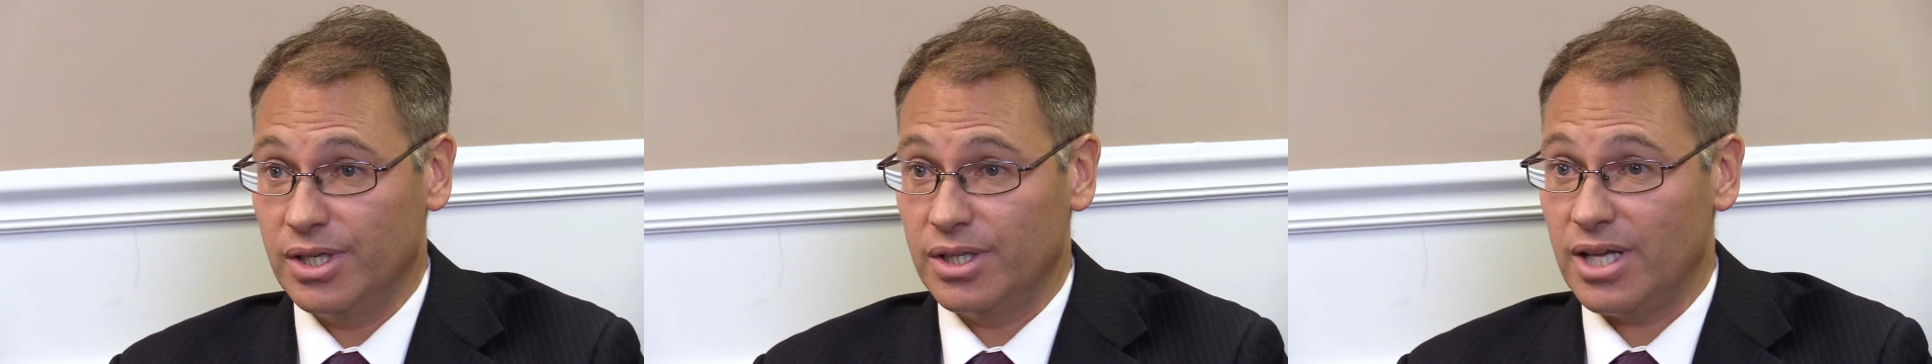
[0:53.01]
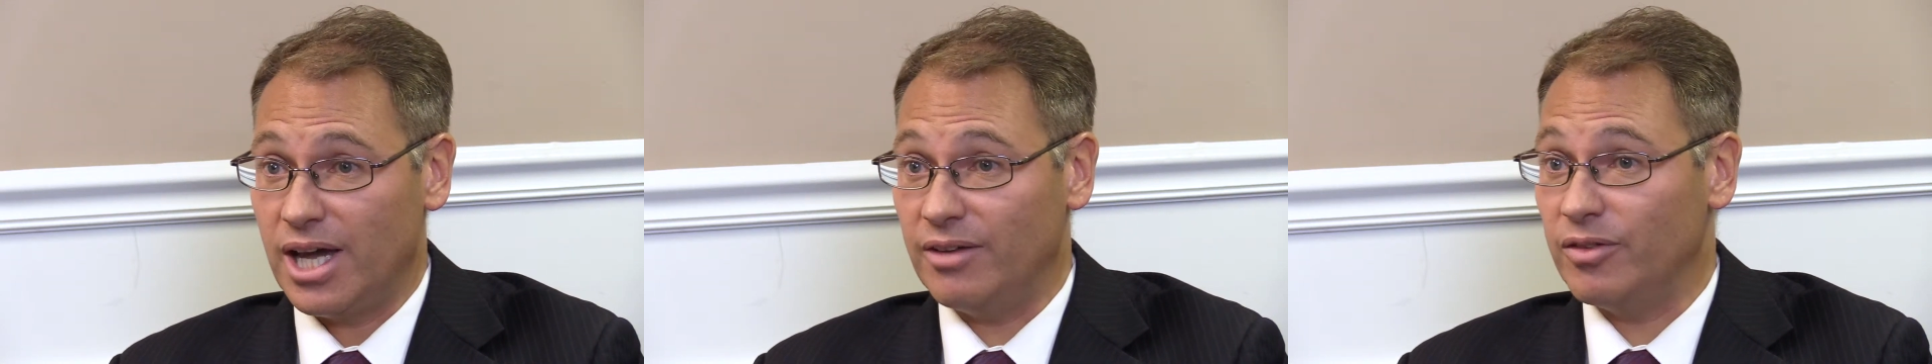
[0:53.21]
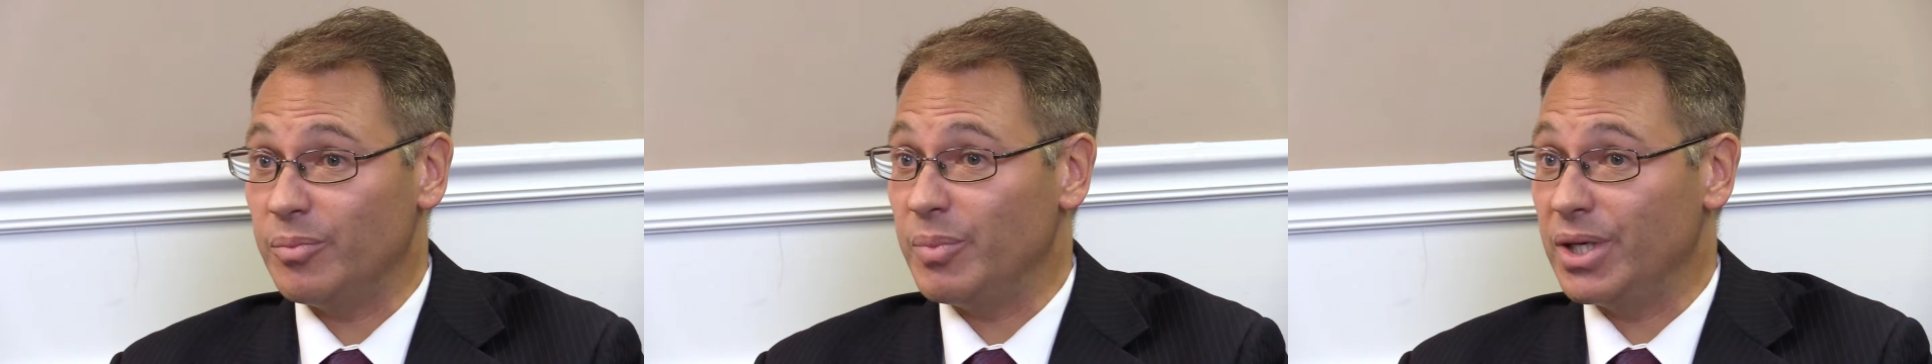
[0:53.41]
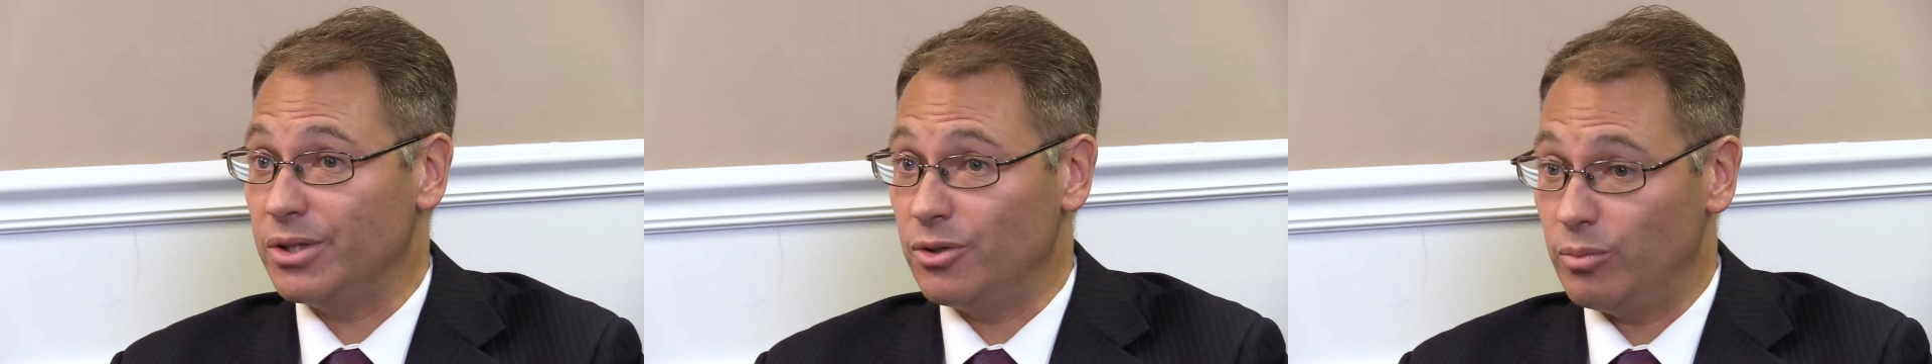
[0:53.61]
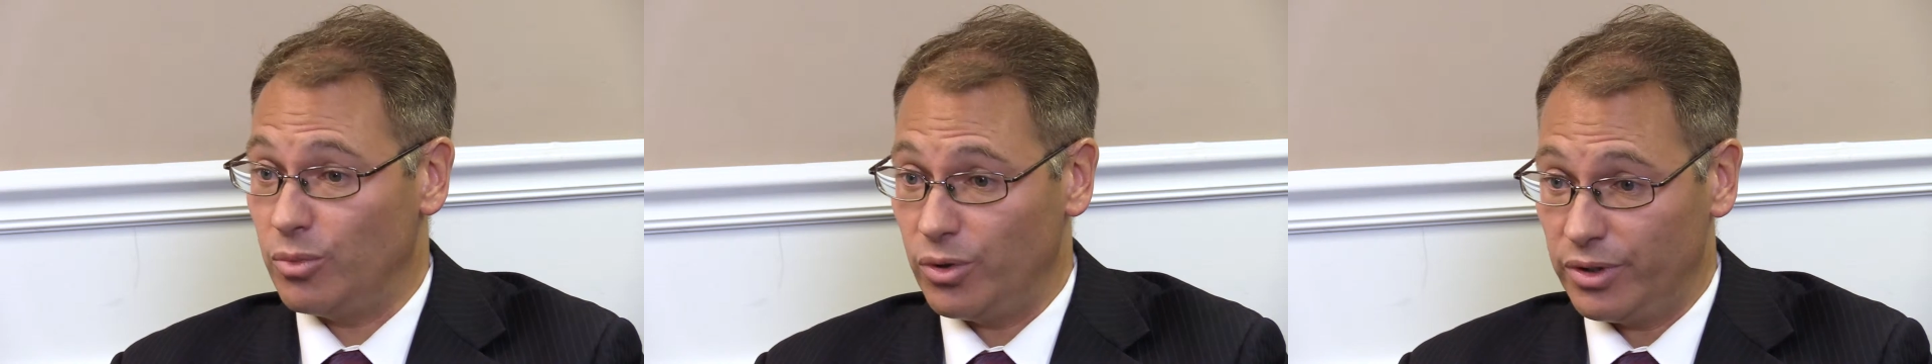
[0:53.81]
They haven't made
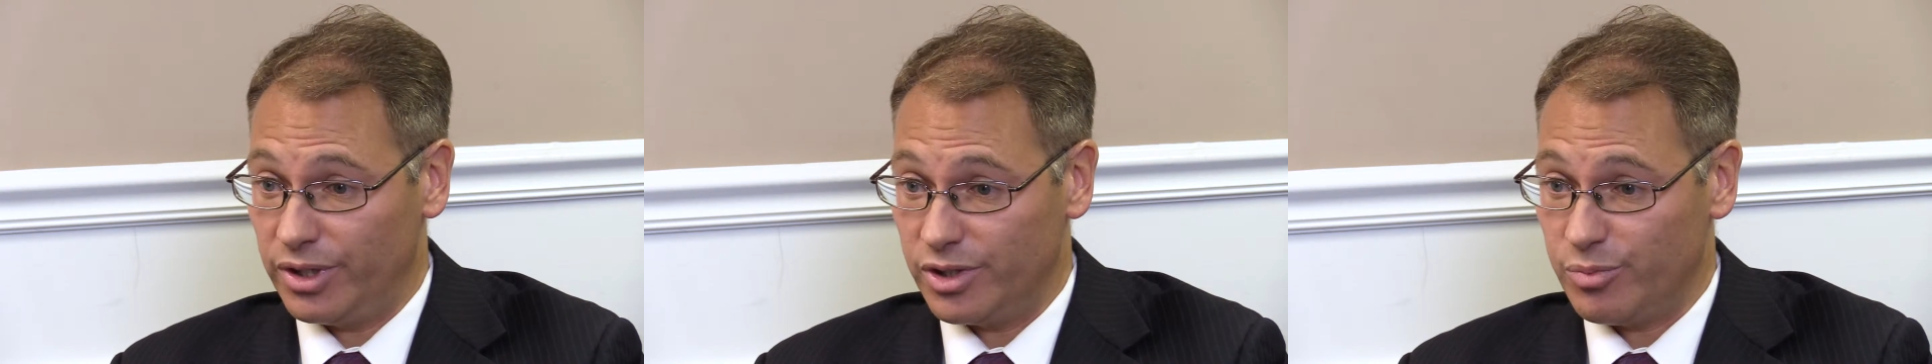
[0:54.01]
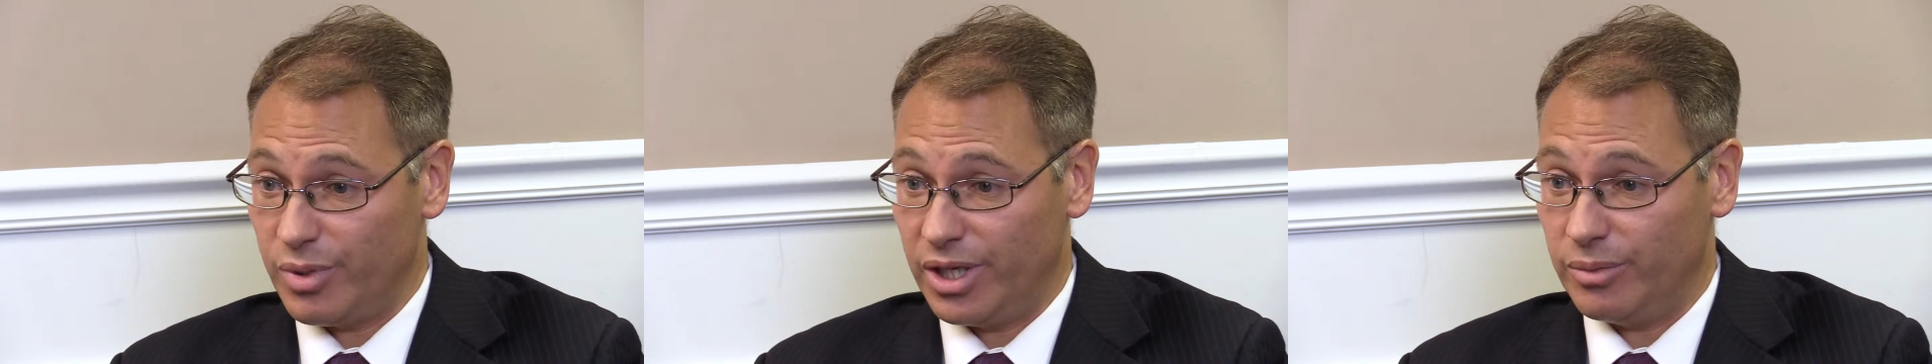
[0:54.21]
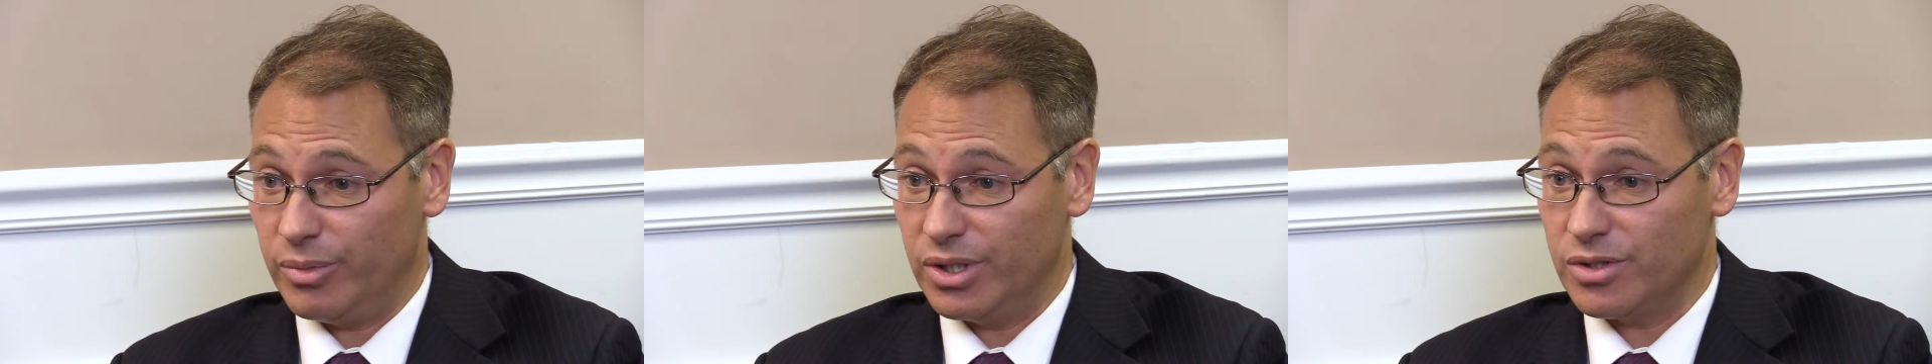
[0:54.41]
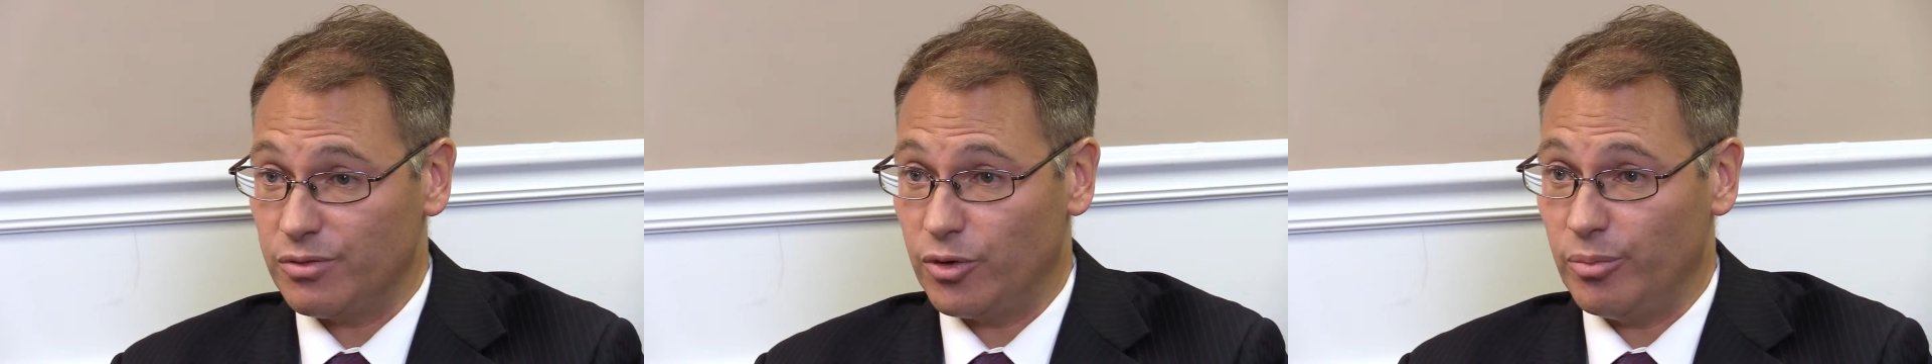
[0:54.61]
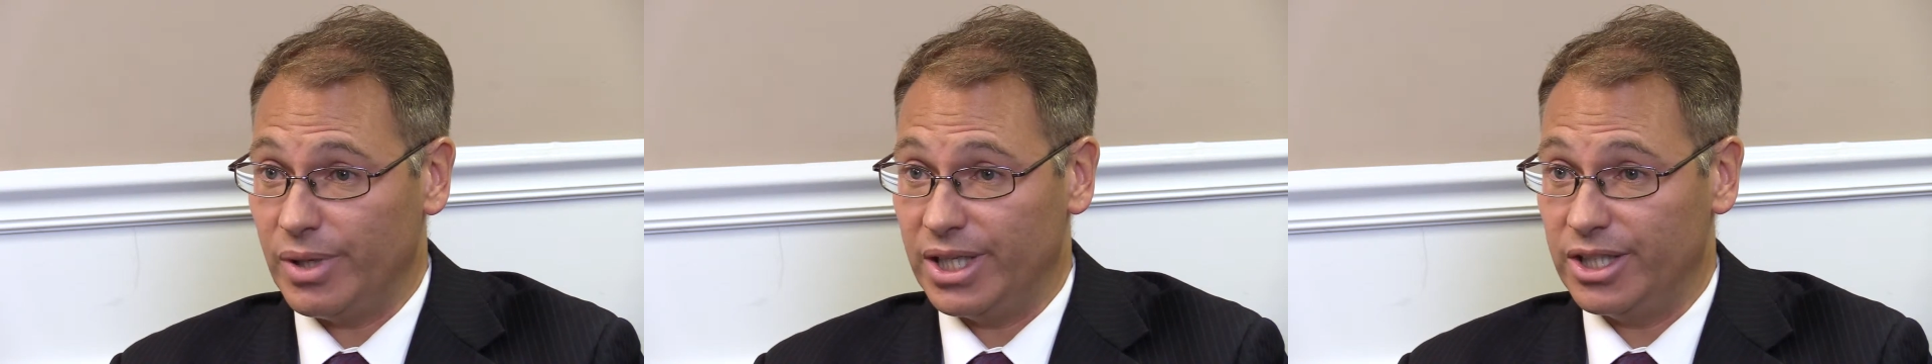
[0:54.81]
their mortgage payments
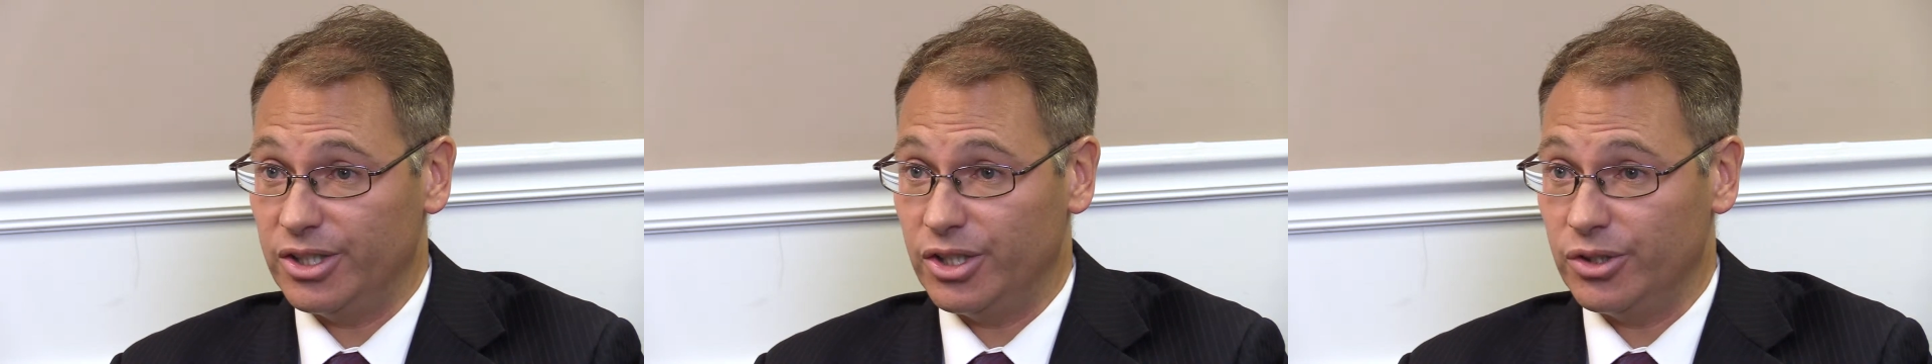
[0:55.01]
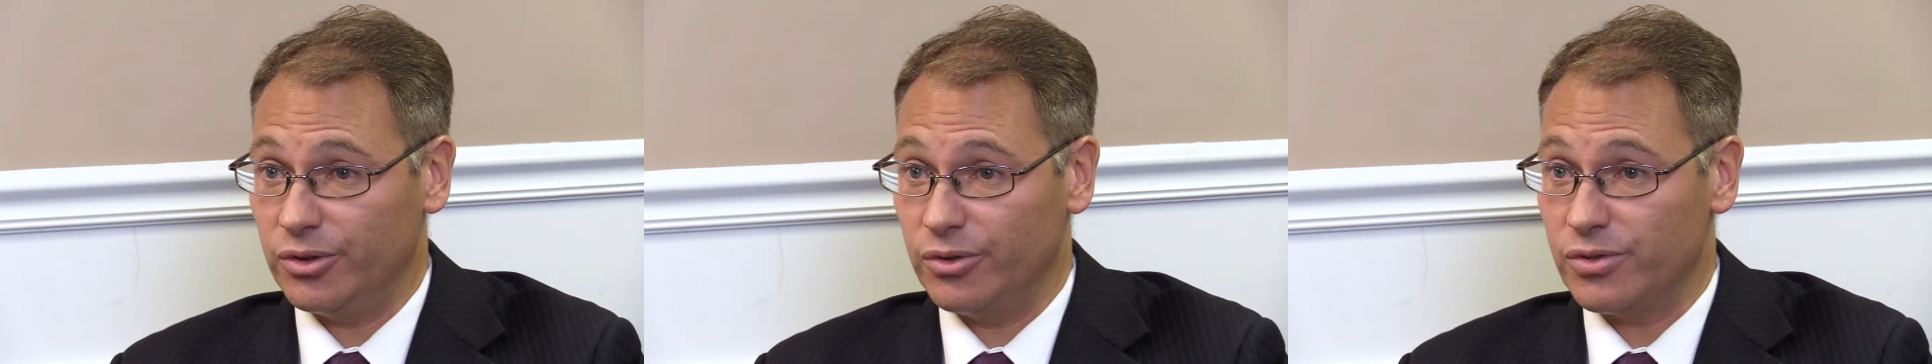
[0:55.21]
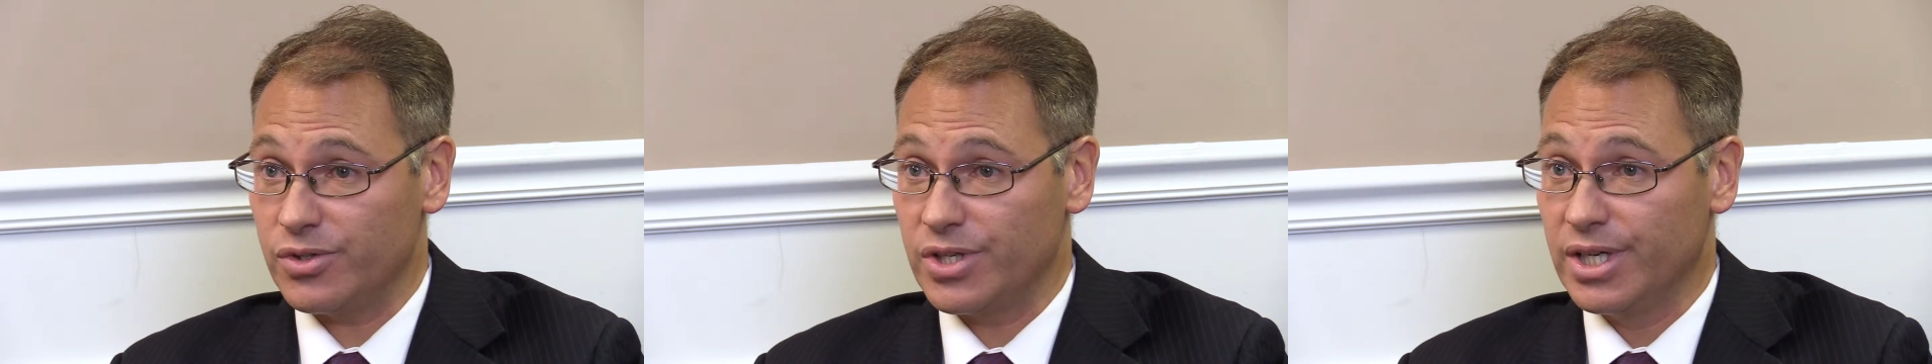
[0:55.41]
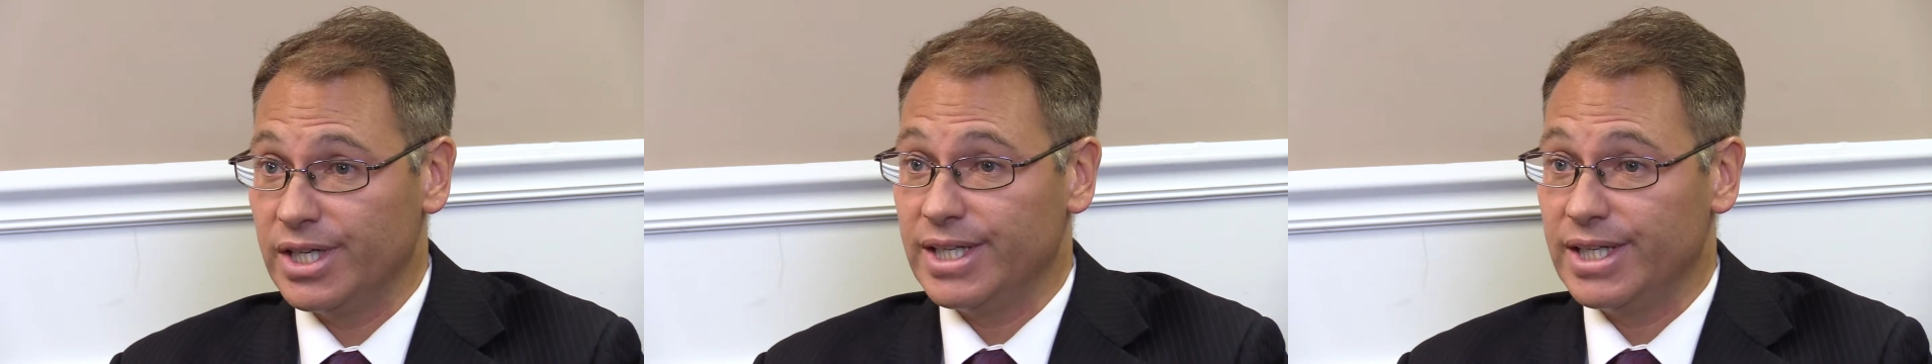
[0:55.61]
for many years.